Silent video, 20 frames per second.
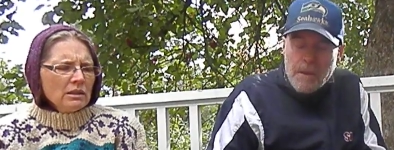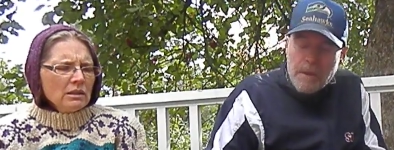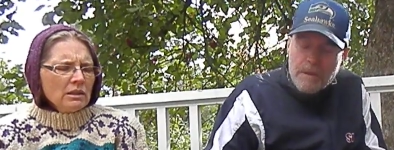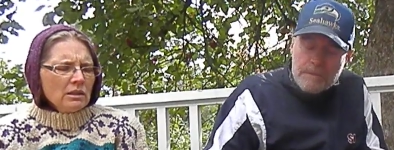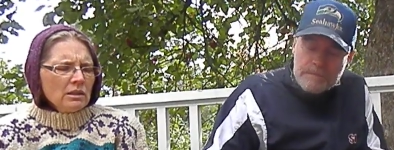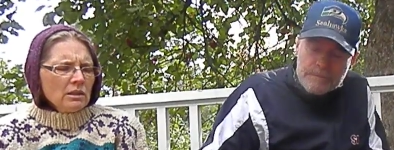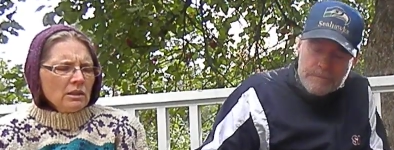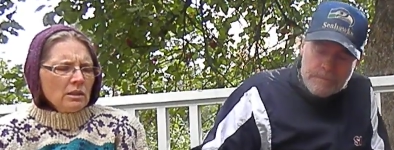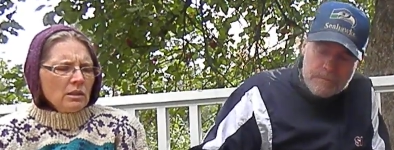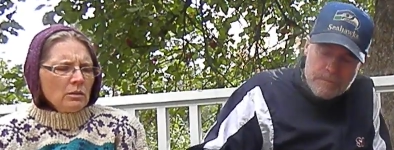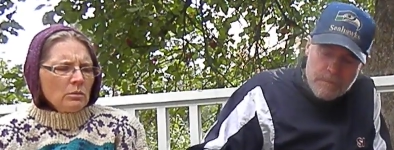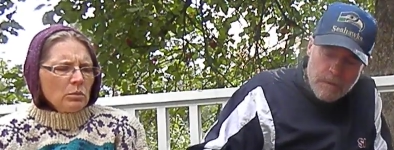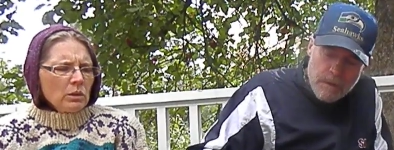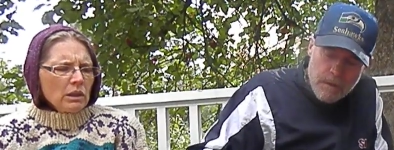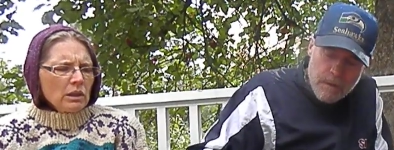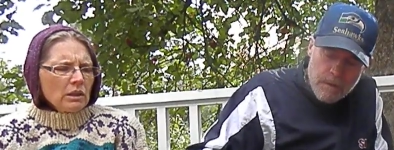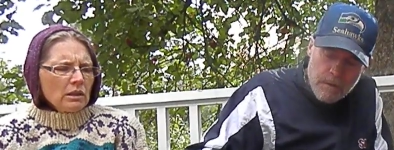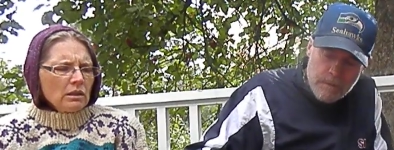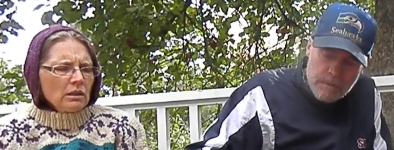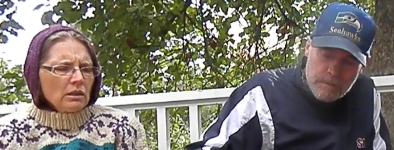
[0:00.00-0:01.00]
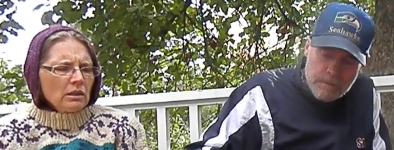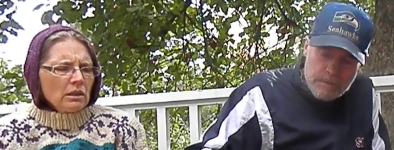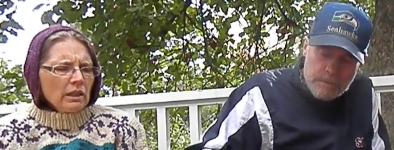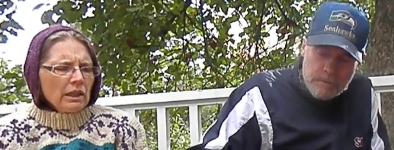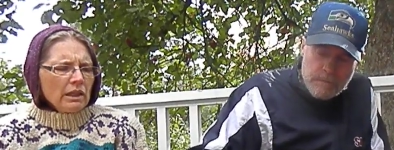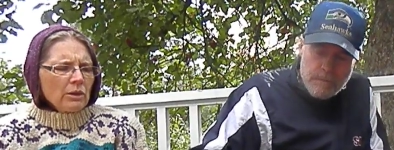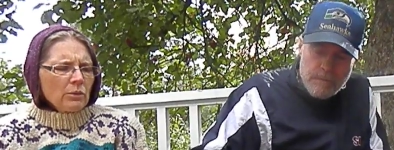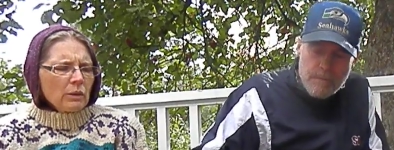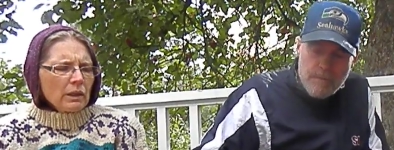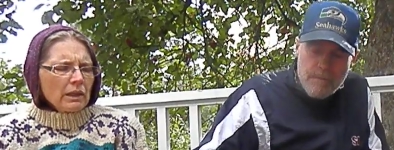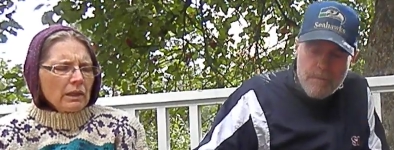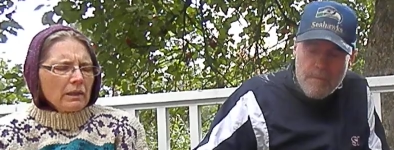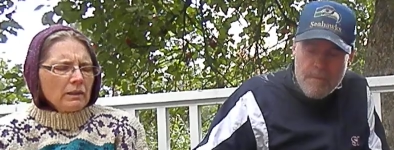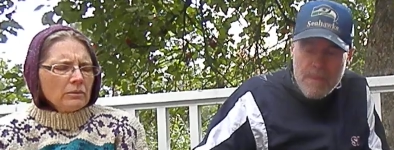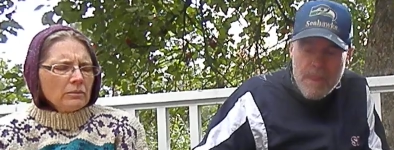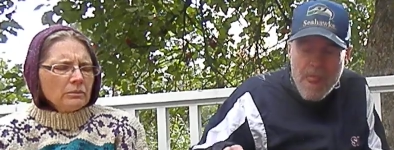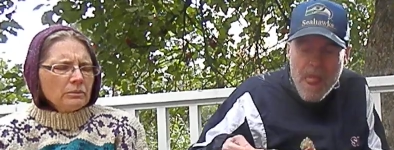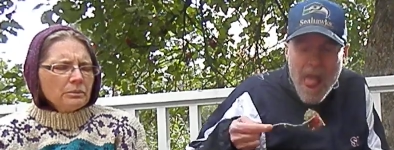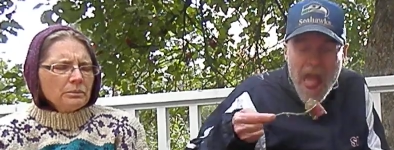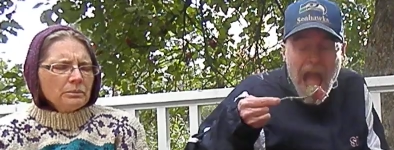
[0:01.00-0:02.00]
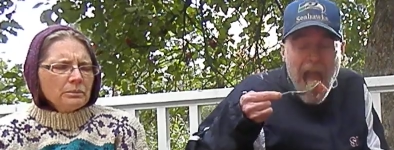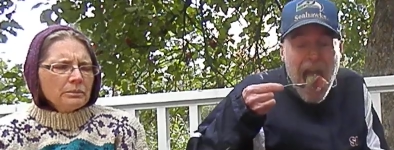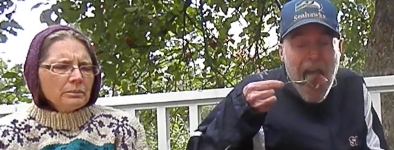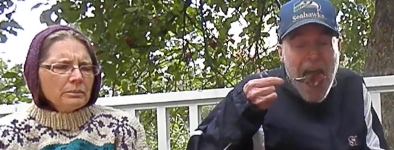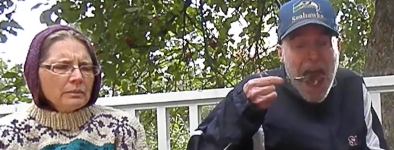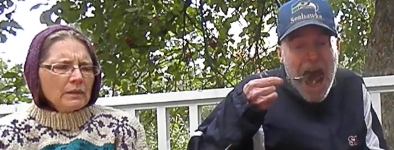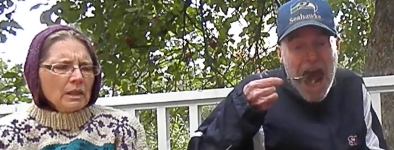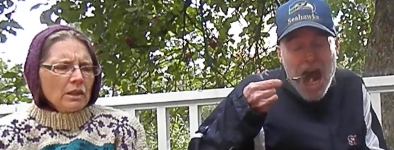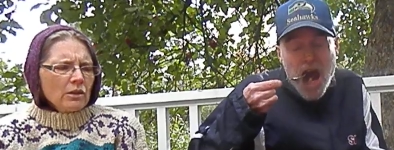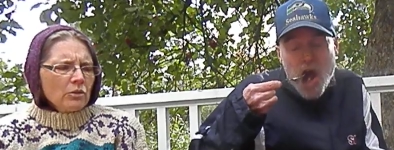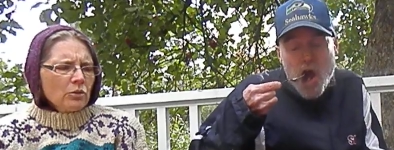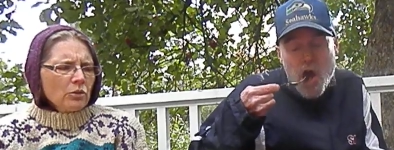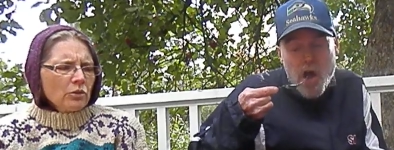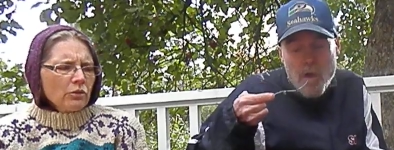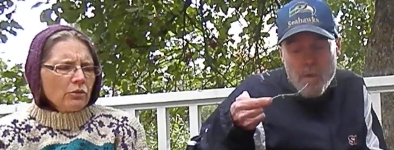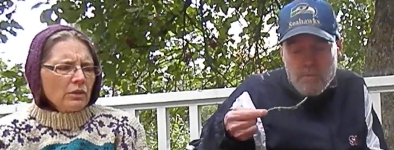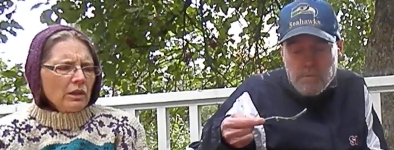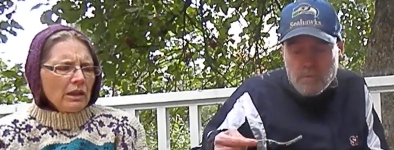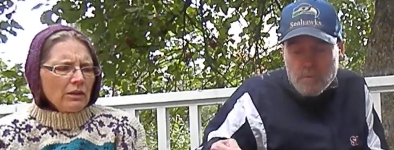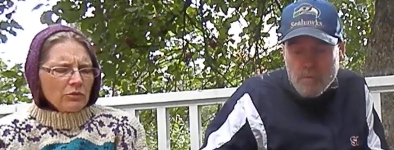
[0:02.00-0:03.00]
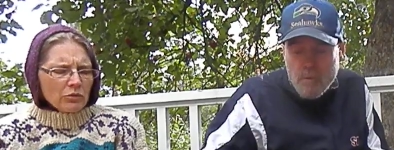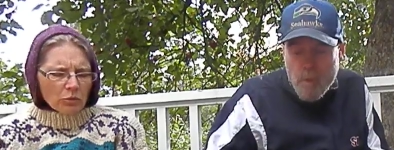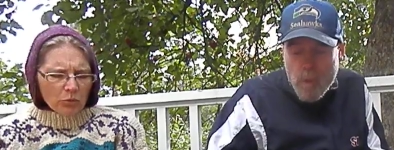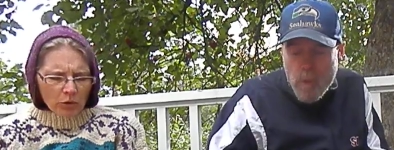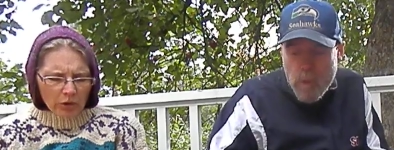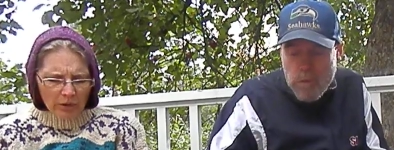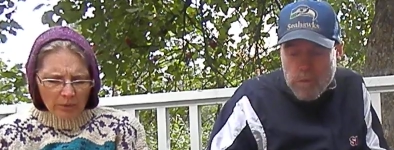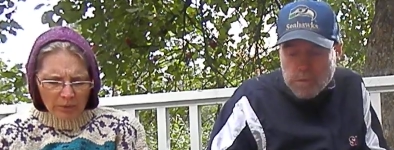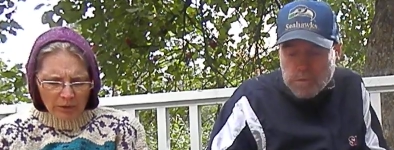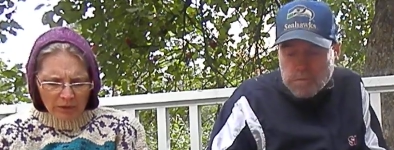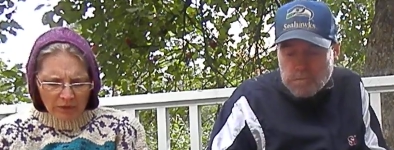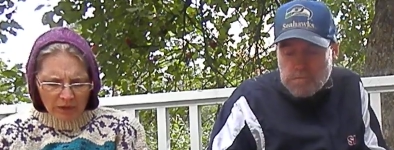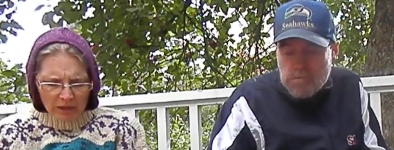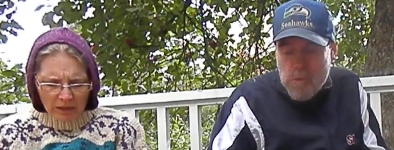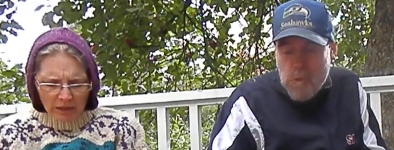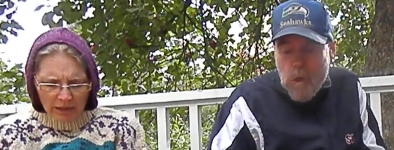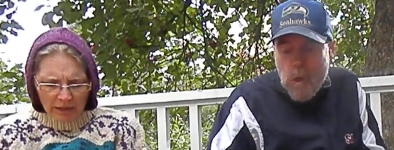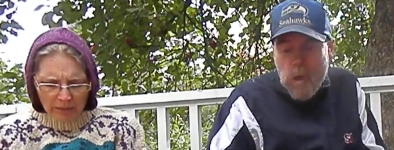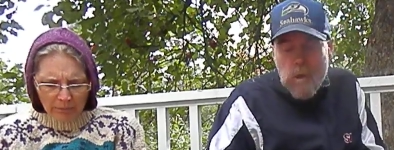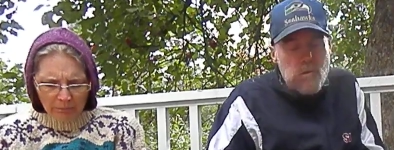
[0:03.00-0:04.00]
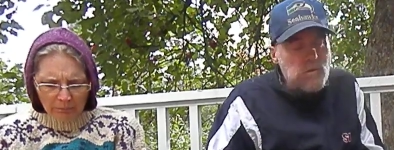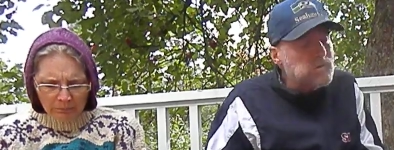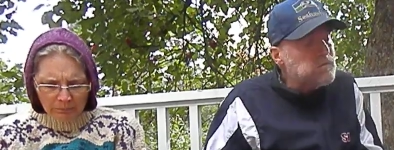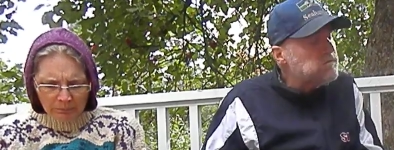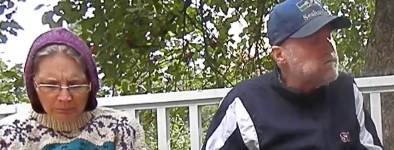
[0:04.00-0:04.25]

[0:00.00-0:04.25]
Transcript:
Speaker 1: yeah. But anyway, I don't know if I'll have to worry about that again.